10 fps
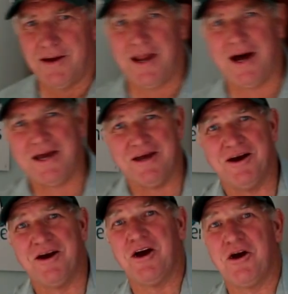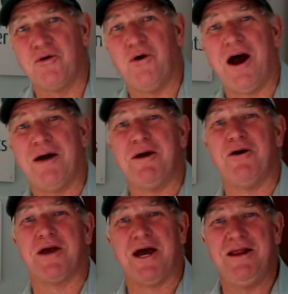G'day, Graham
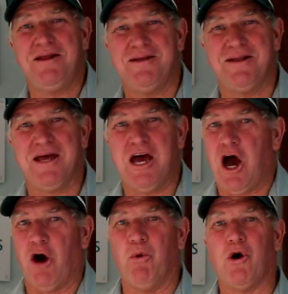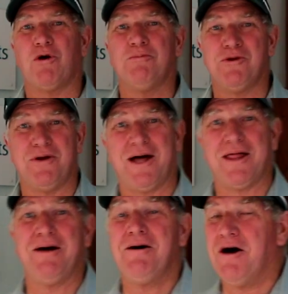here again and welcome to
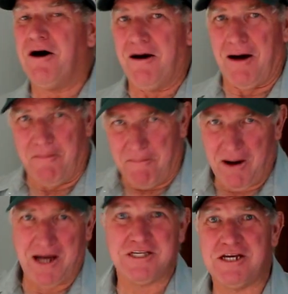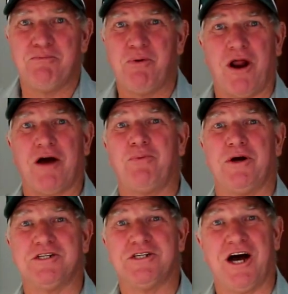another amazing product
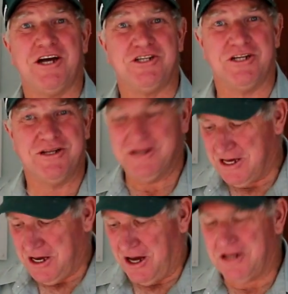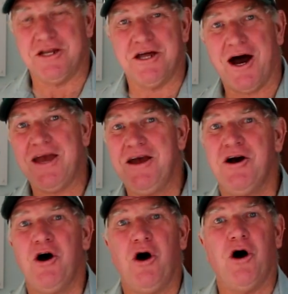presentation and today
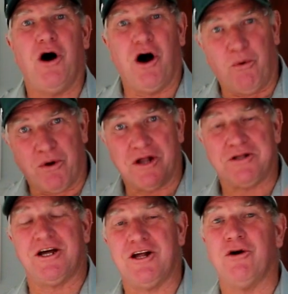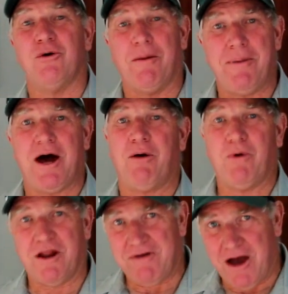I want to tell you
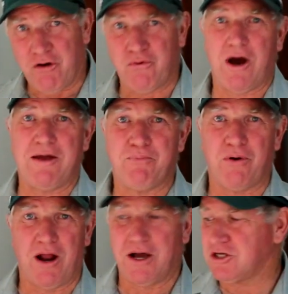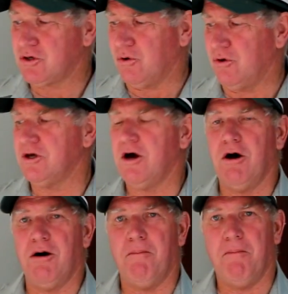about one of our great products called
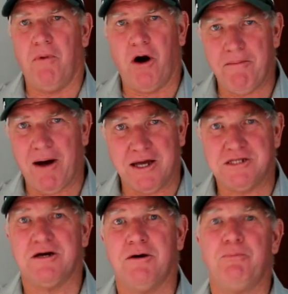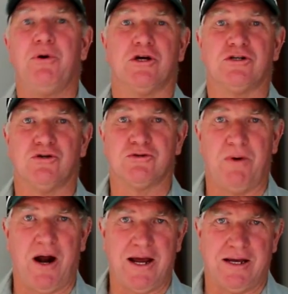My Mate Personal
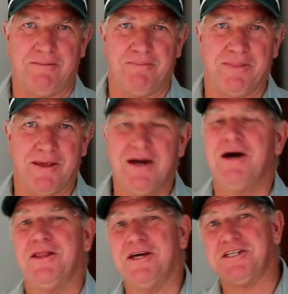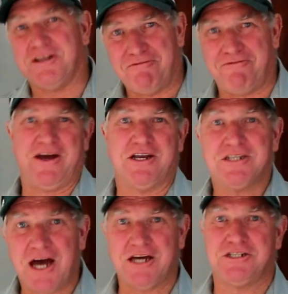Spray. This is a
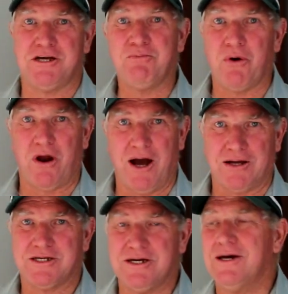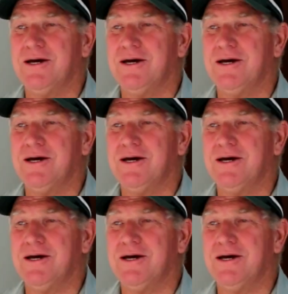fantastic product.